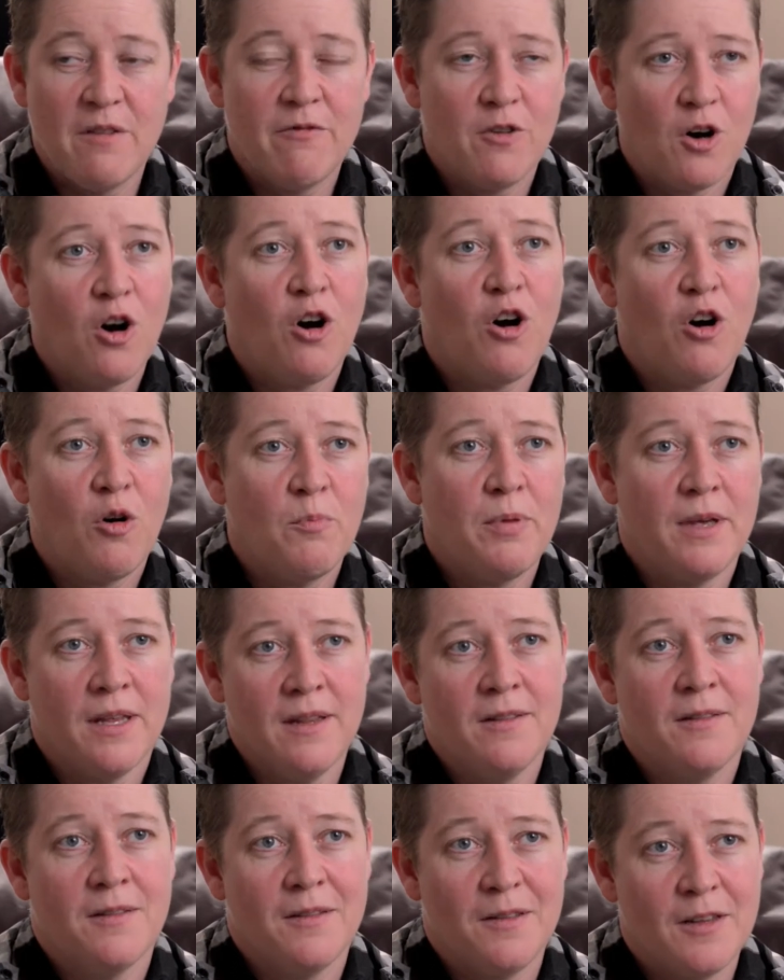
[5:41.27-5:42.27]
all
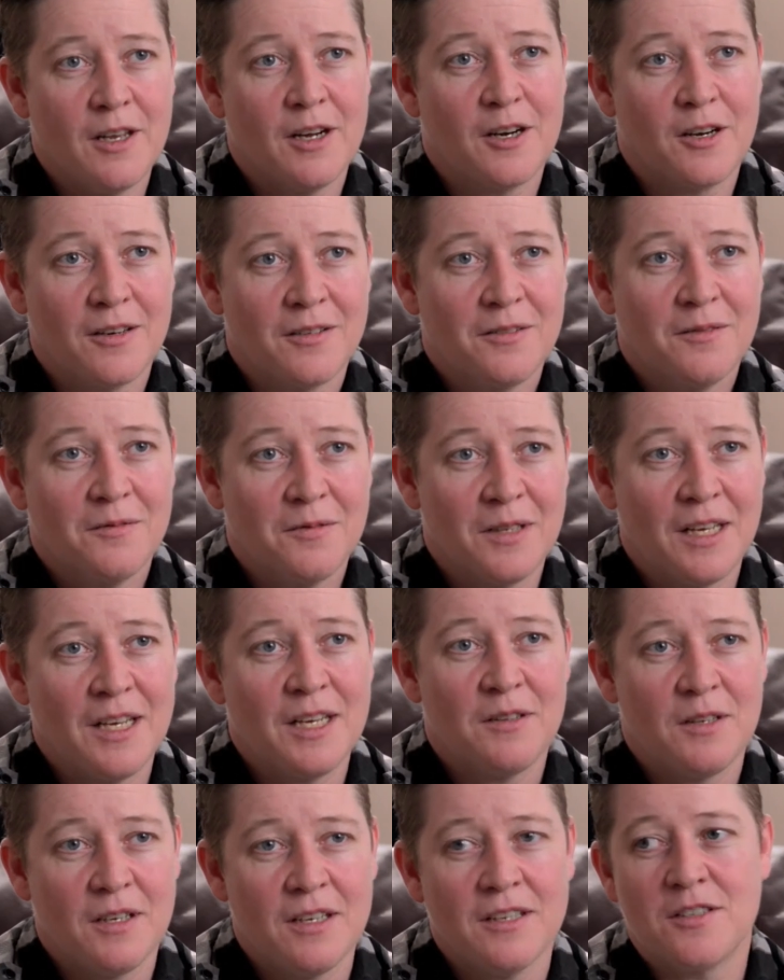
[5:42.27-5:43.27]
been there.
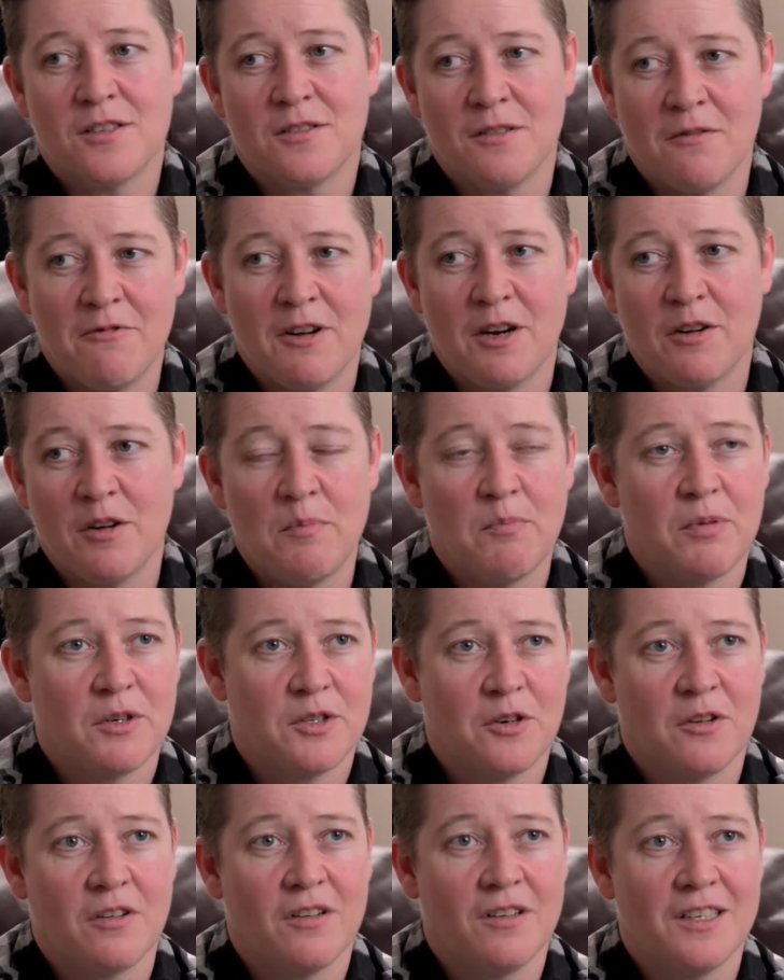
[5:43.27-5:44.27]
Like, it's a very
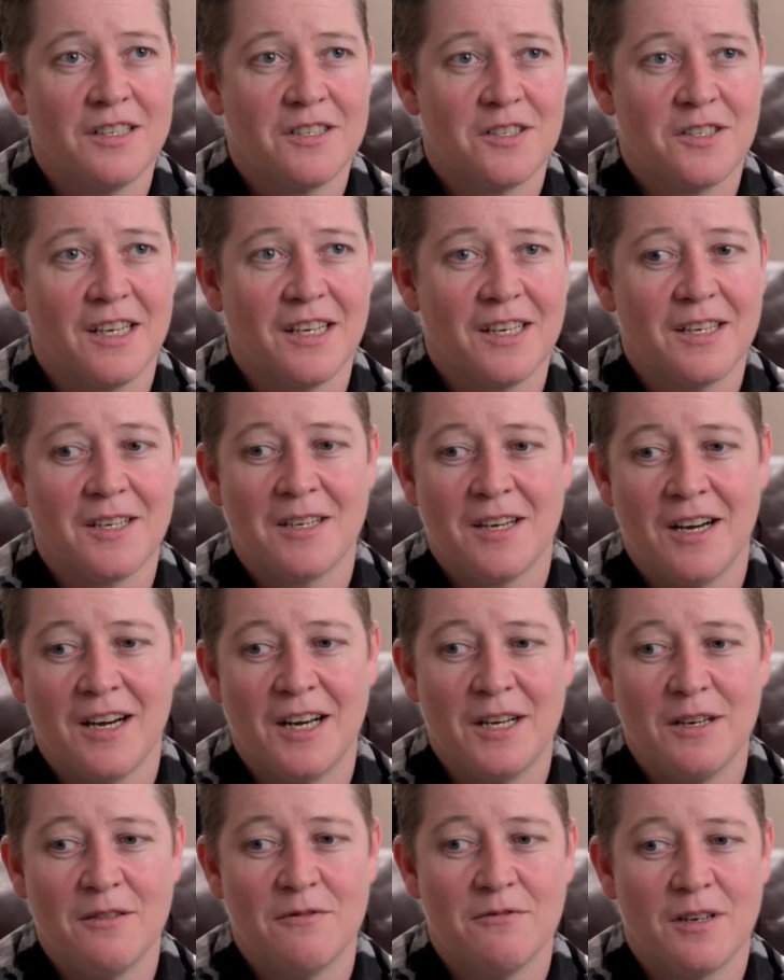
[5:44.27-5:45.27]
paternalistic
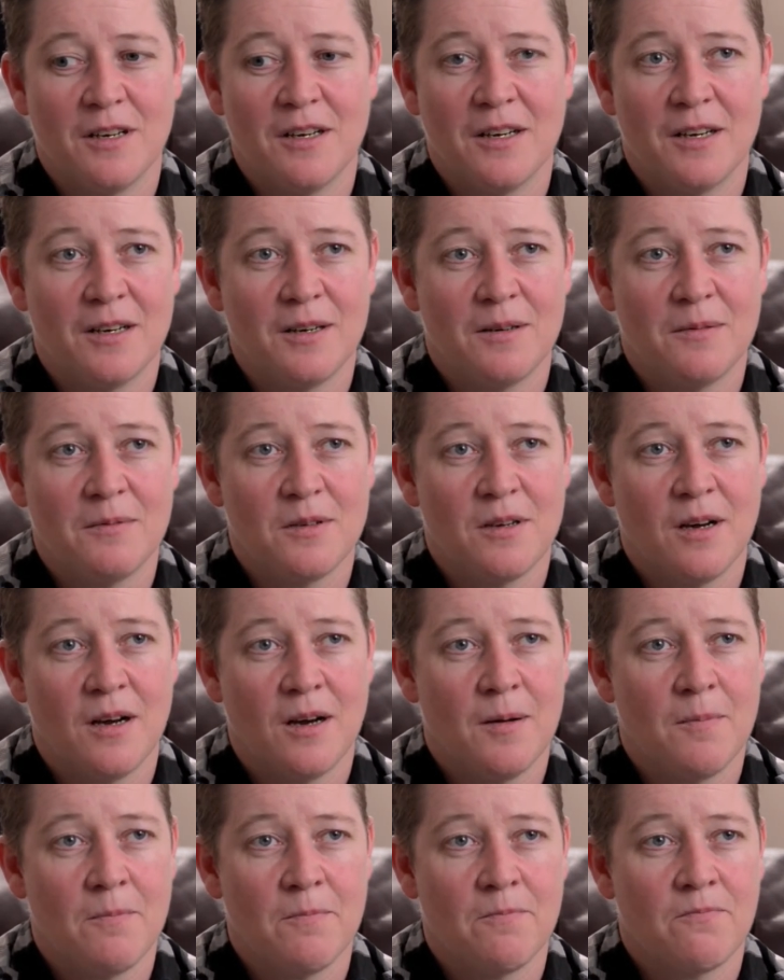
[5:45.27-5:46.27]
kind
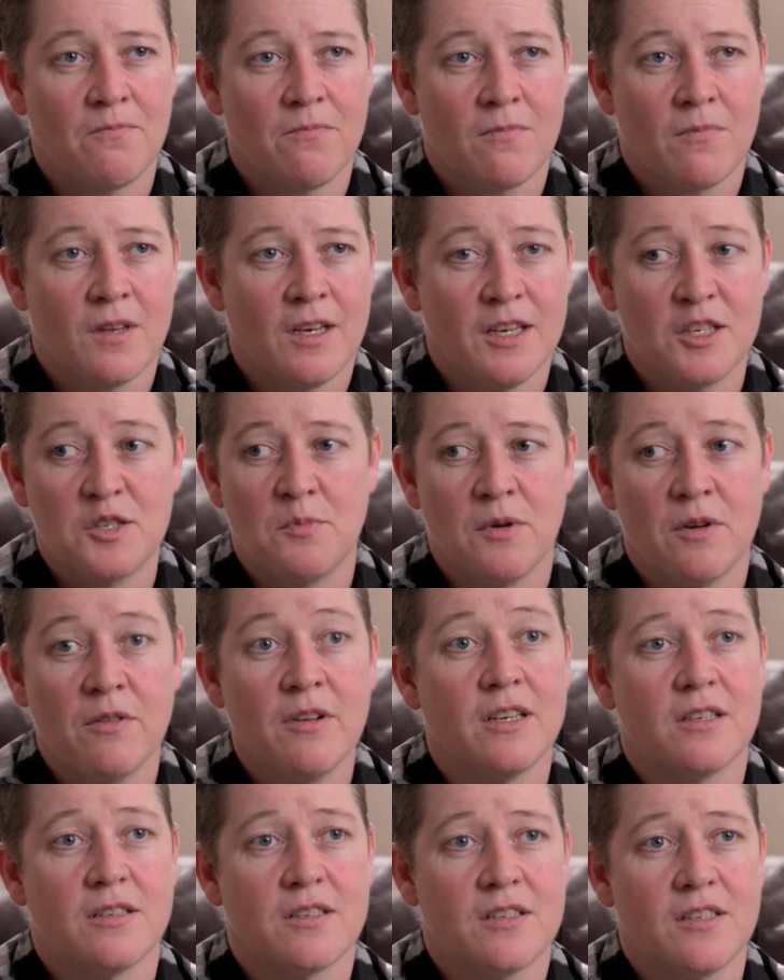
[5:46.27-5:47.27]
of
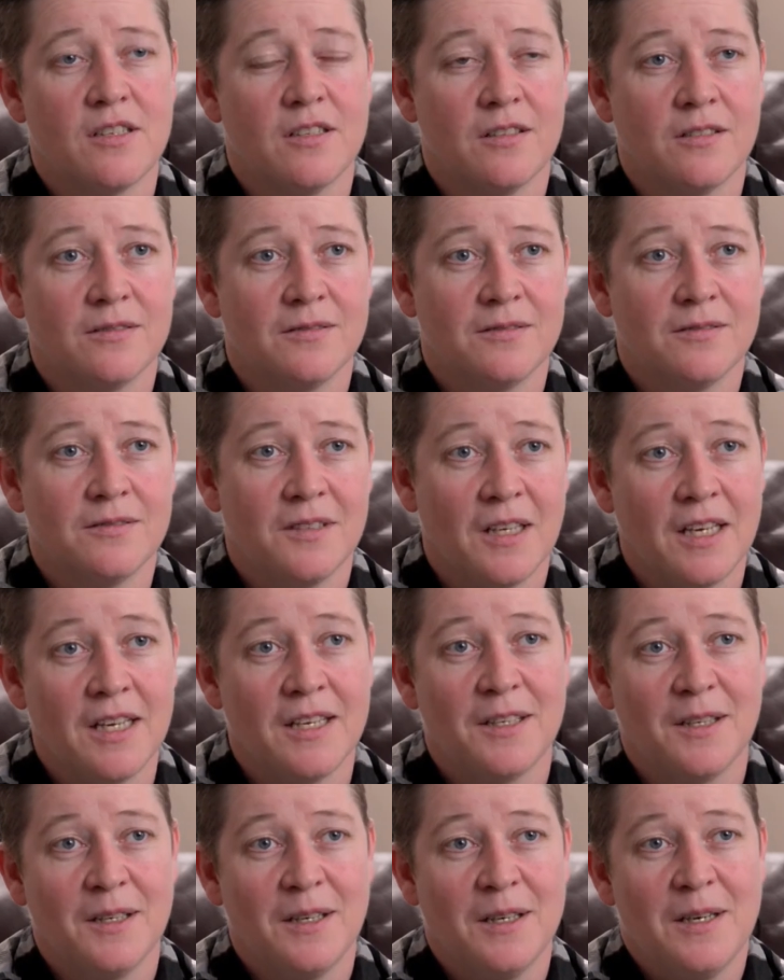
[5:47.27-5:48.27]
experience still.
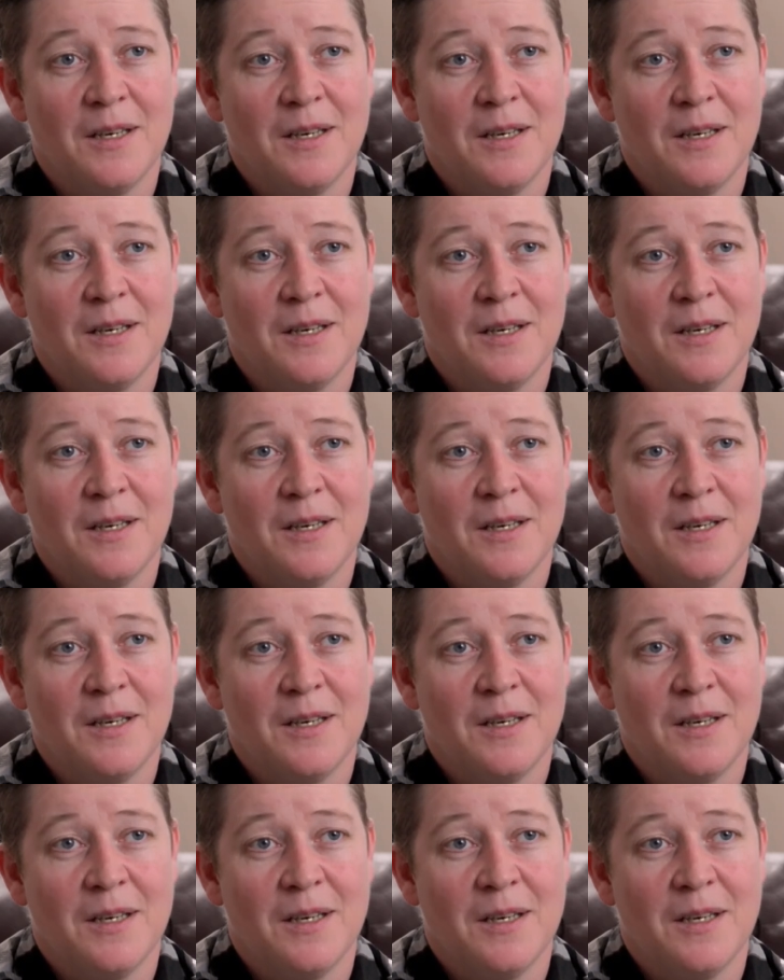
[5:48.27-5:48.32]
Like,